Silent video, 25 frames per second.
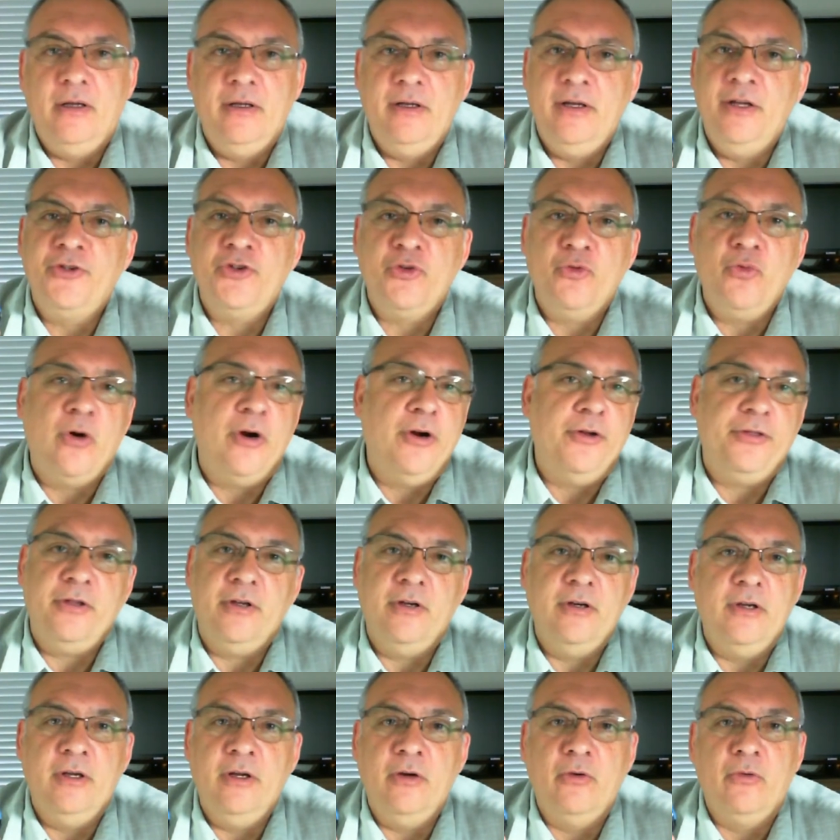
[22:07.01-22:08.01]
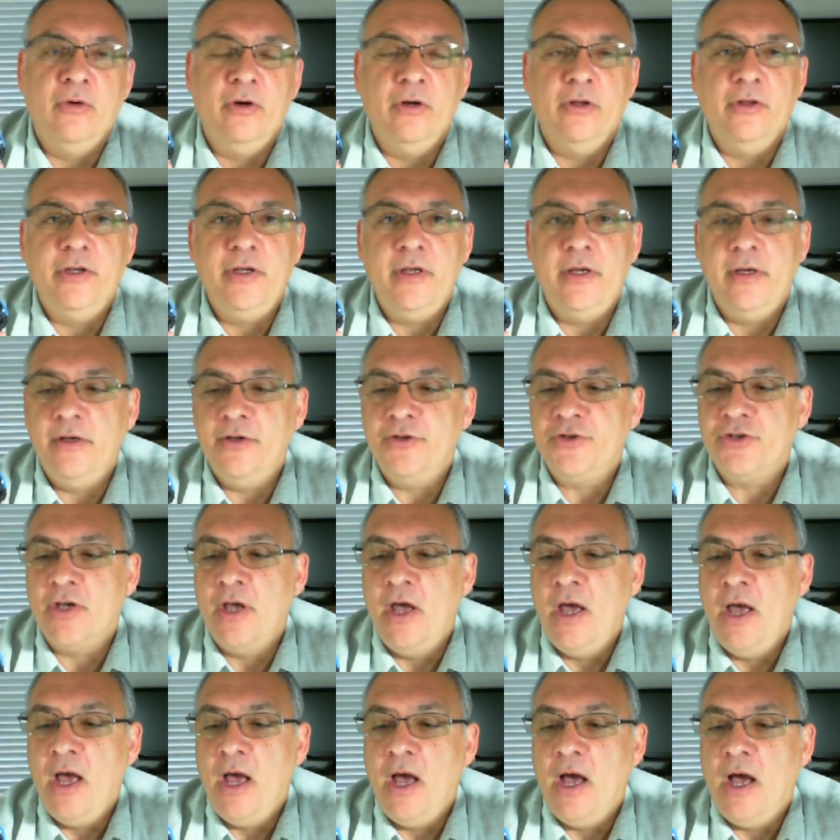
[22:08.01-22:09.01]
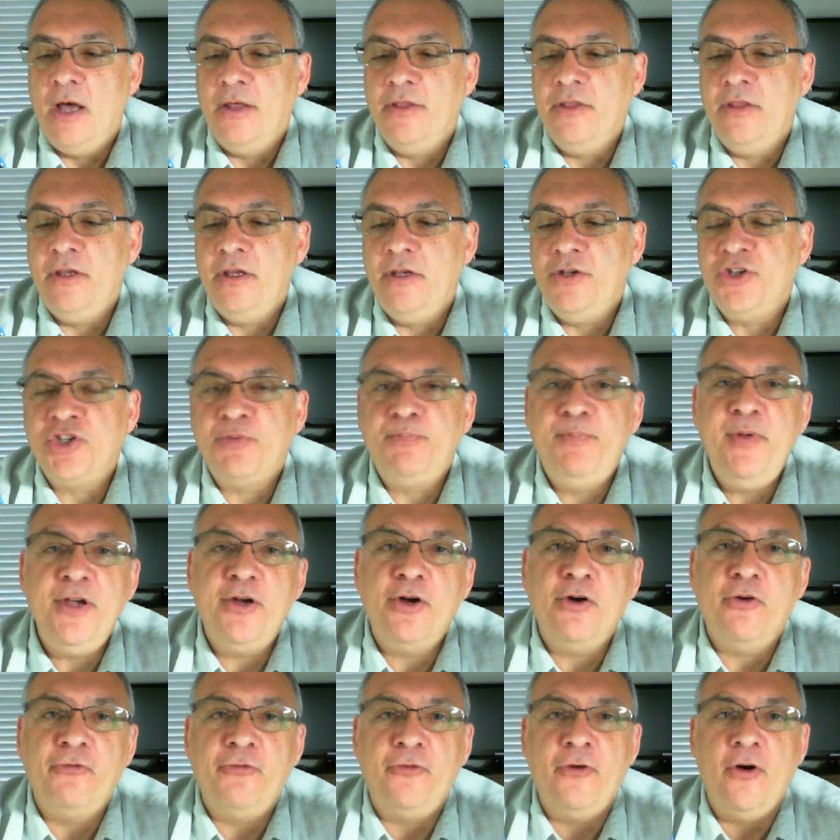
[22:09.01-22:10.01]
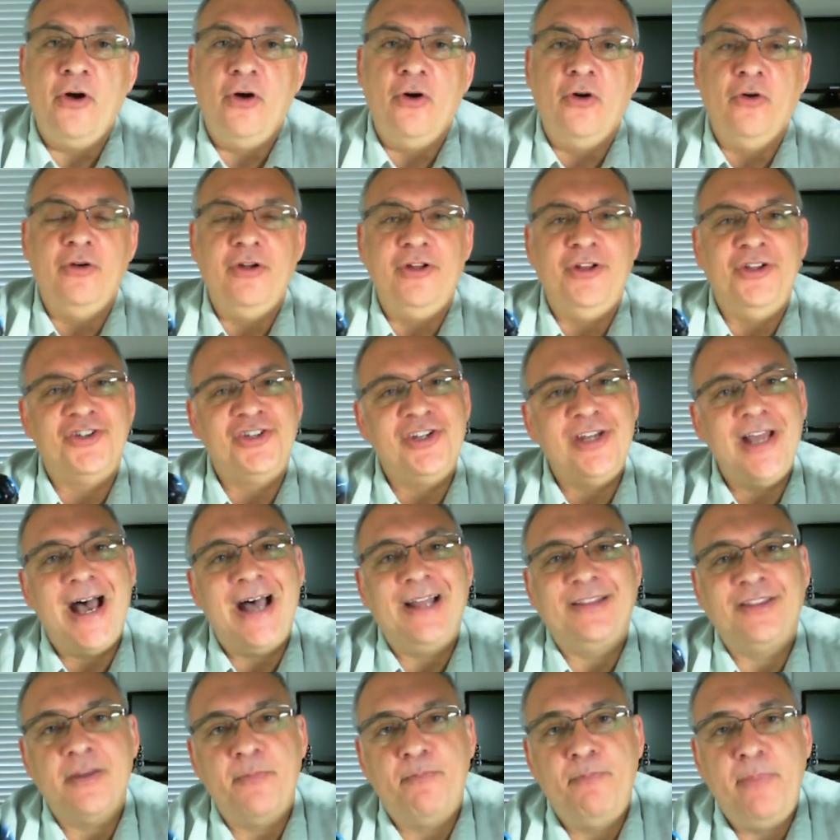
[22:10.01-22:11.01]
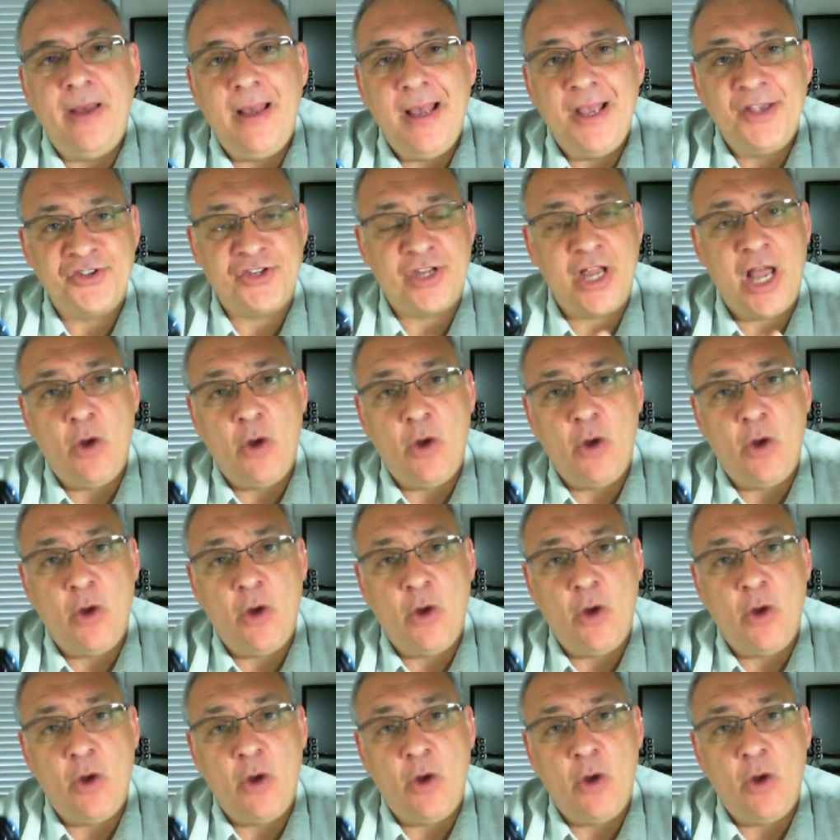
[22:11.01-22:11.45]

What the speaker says: It's worth it. It really is. The speakerphone is not the best.